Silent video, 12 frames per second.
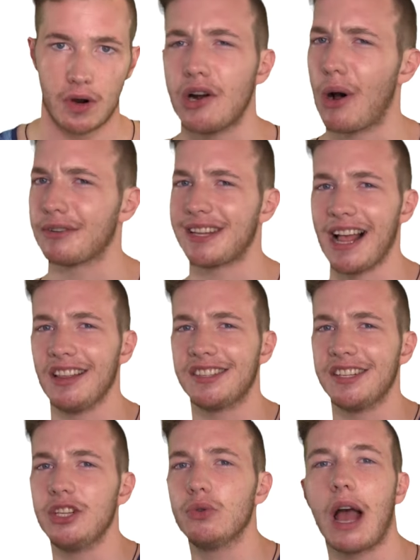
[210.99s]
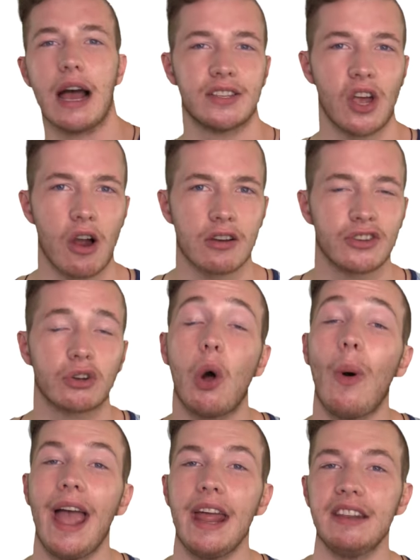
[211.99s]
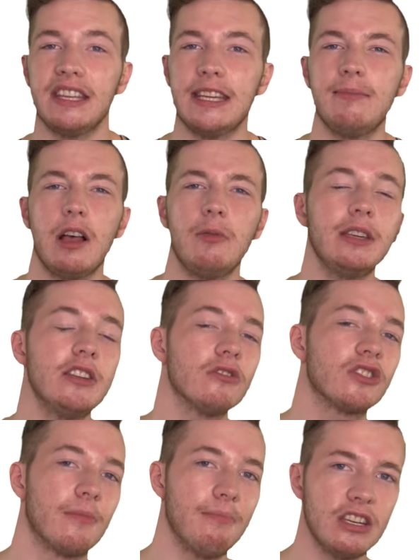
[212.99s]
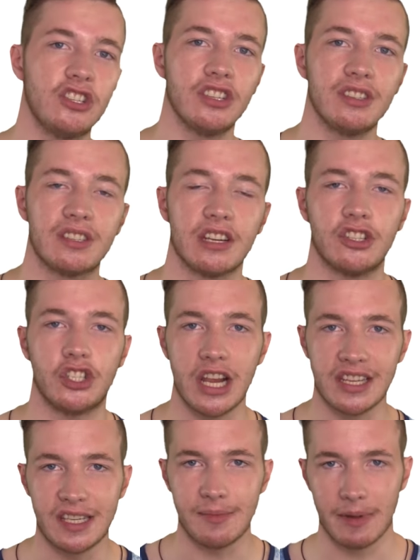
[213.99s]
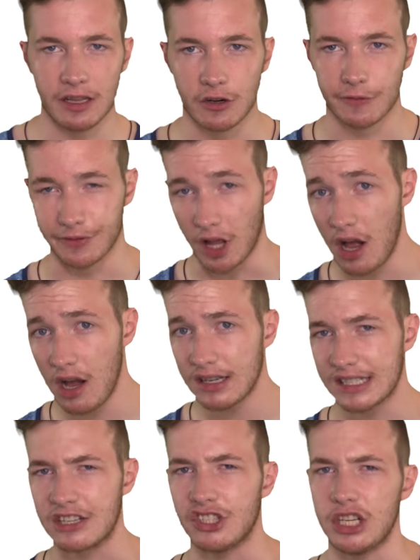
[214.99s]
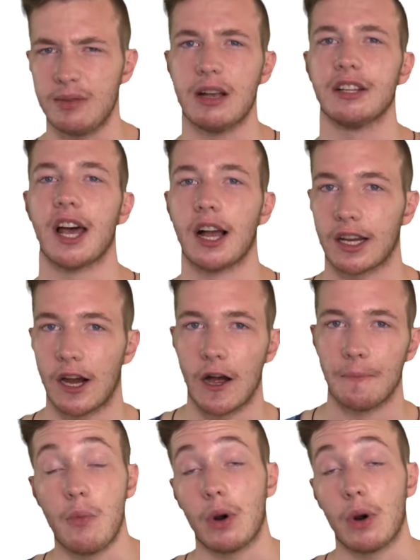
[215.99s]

I know how talented you guys are, so go ahead and email me your submissions to jasonmillervlogs@gmail.com.